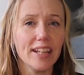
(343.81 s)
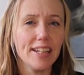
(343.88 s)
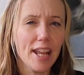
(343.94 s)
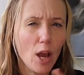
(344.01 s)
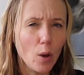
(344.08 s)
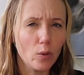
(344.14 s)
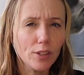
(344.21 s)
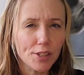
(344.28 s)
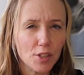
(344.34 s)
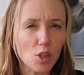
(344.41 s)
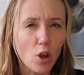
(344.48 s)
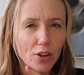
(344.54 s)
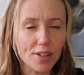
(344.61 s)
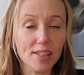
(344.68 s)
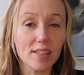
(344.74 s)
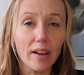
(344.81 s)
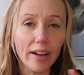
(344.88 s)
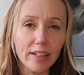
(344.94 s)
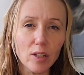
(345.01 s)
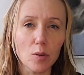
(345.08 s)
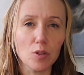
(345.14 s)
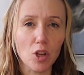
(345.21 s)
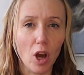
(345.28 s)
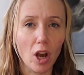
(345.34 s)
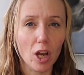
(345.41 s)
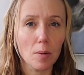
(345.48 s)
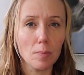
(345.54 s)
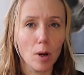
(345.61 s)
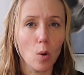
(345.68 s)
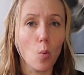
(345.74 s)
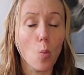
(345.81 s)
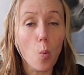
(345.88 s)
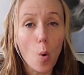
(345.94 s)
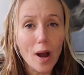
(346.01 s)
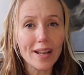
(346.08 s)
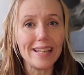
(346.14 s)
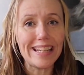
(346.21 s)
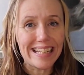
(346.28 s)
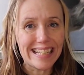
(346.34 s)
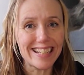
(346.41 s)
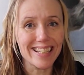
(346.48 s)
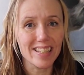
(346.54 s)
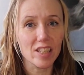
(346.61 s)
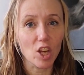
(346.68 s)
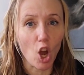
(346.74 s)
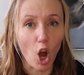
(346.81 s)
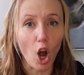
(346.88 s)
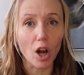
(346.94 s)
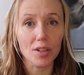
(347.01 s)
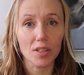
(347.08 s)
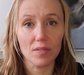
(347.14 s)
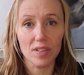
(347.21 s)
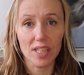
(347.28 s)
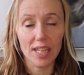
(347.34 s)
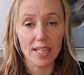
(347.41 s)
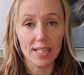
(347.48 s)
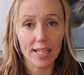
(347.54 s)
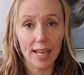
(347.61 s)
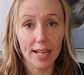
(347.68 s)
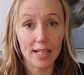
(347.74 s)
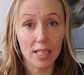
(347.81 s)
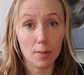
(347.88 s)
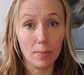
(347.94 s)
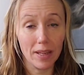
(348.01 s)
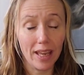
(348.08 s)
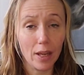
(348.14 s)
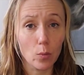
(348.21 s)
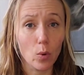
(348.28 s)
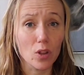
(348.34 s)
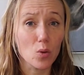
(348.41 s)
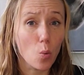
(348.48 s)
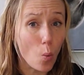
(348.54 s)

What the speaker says: Now, let's, on a side note, talk about what is the cause of skin tags to begin with.